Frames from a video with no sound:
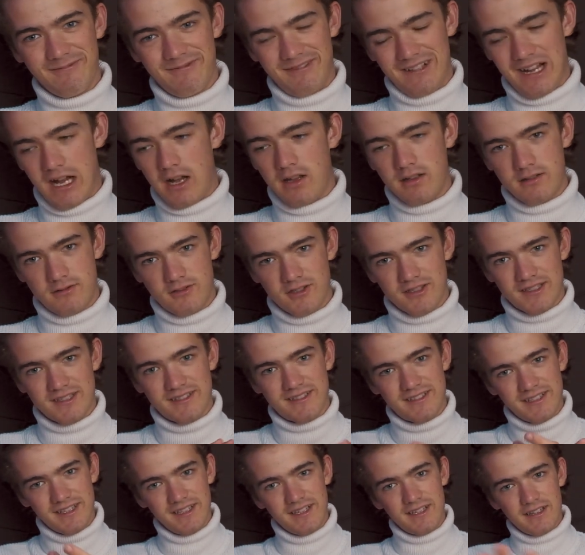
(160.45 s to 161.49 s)

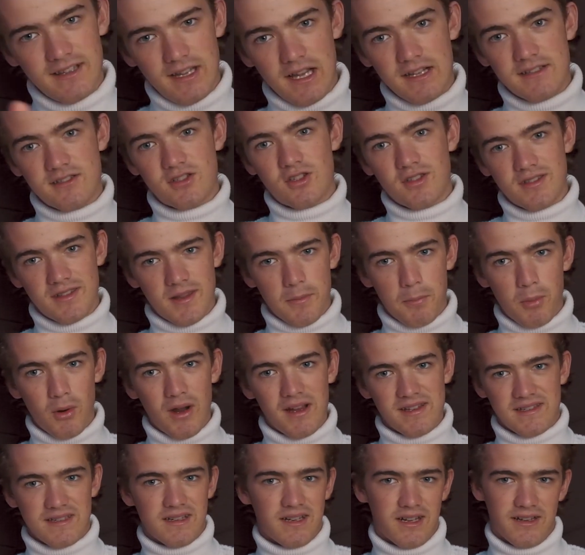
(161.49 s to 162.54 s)
that's just the
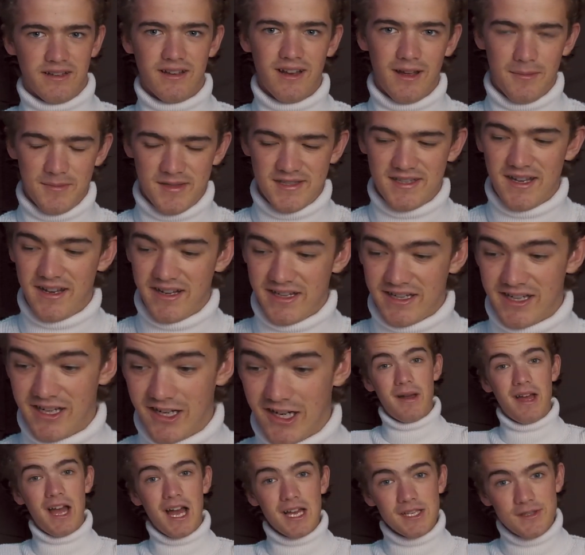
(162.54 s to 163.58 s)
precedent I'm setting
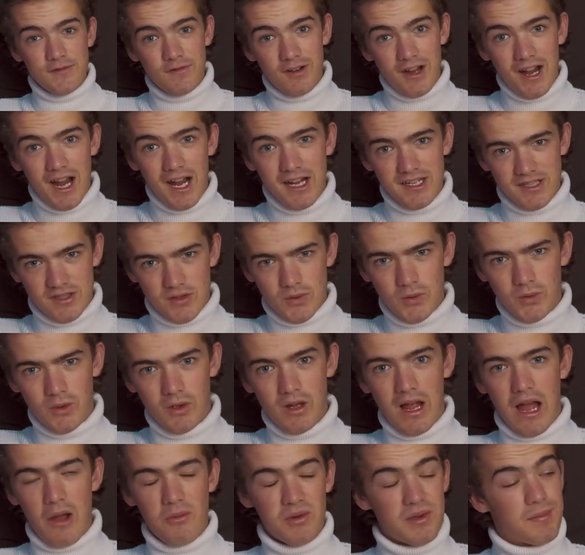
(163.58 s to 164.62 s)
here. As for high
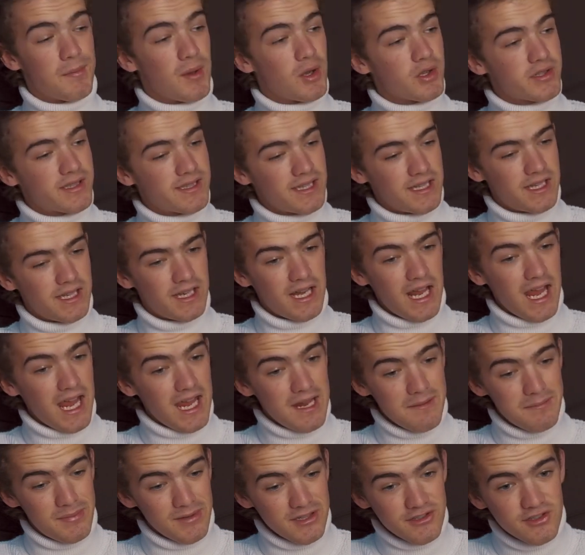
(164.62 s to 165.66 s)
school, I was mostly an
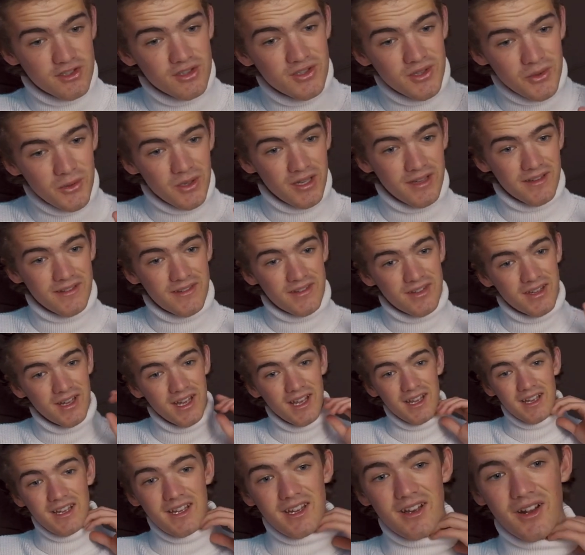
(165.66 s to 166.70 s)
A-B student,
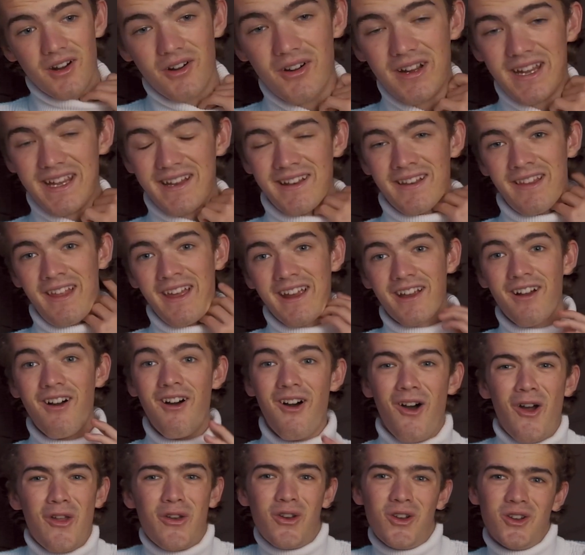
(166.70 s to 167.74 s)
in
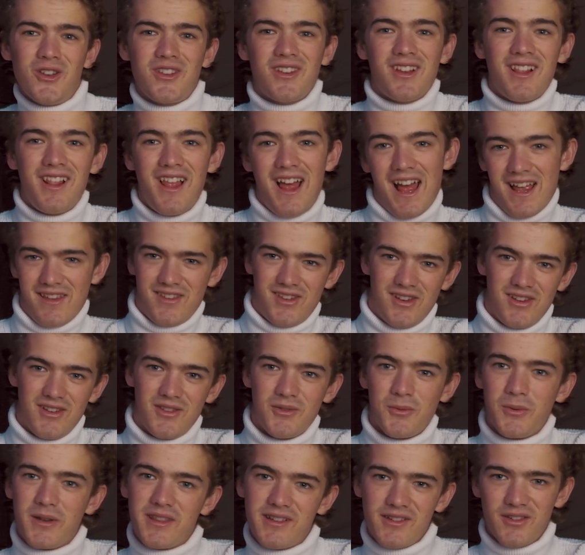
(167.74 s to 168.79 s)
honors
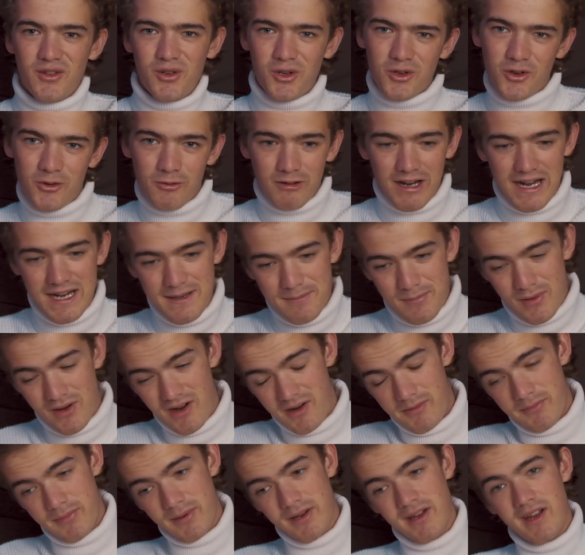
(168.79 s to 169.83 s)
classes with a little grade
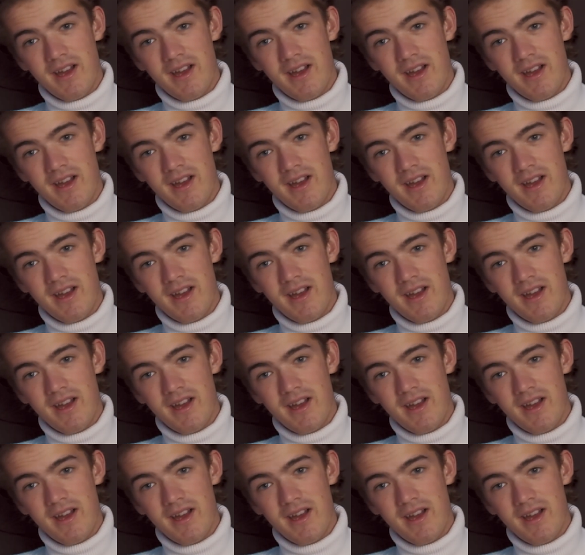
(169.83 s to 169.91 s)
bump.